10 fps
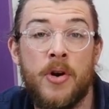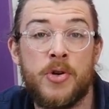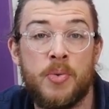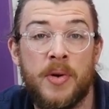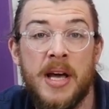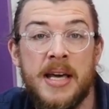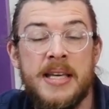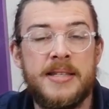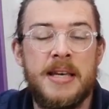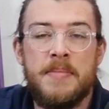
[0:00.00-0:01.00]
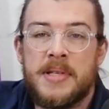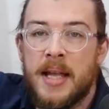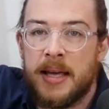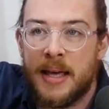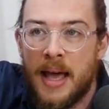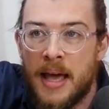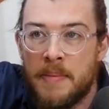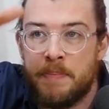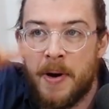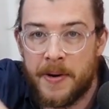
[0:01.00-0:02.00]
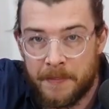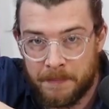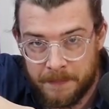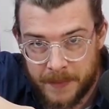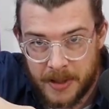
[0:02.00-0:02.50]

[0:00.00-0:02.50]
Irish one. He seems like a bottom,